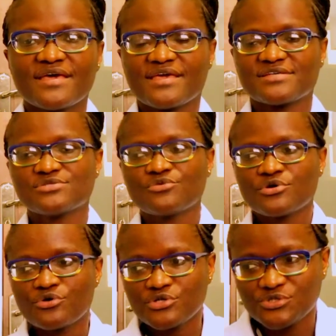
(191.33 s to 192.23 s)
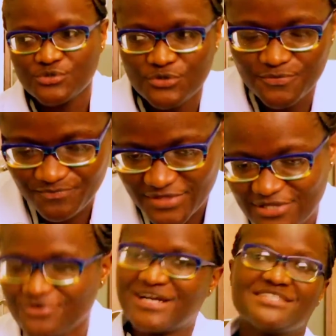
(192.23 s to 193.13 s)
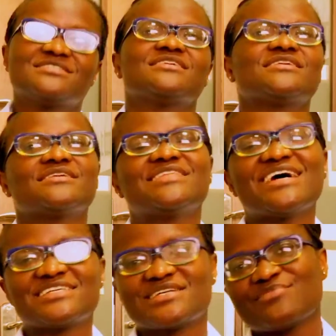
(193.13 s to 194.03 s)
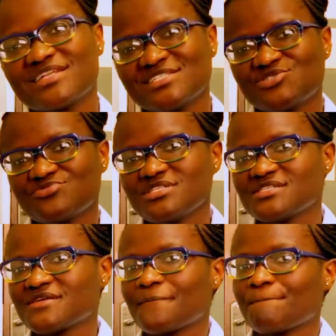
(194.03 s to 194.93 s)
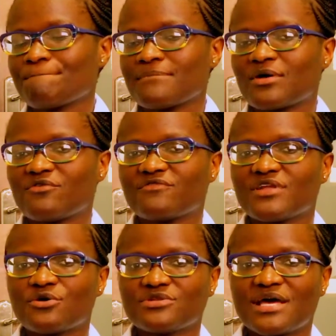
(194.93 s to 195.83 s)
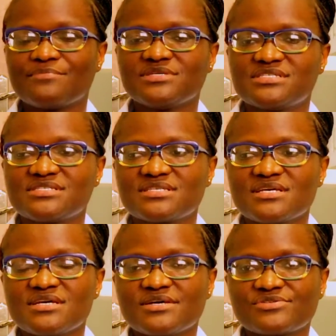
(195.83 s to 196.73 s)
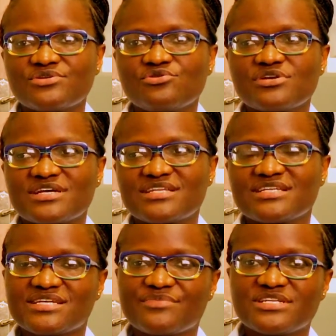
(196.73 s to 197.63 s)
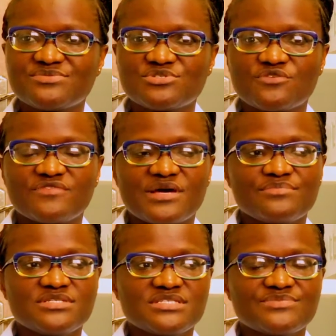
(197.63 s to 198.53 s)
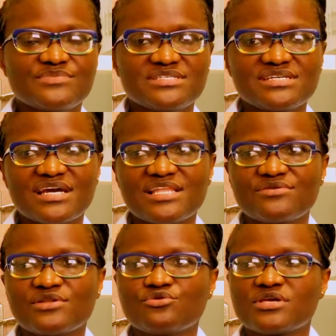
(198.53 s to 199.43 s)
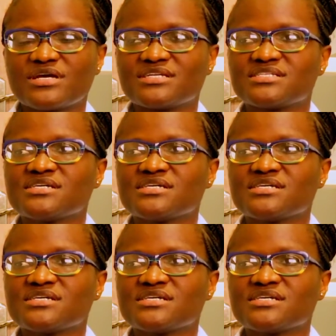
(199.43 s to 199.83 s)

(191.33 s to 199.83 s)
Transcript: Yeah, so we're going to look at the dietary management of now diabetes. So when you're looking at dietary management of diabetes, basically you're looking at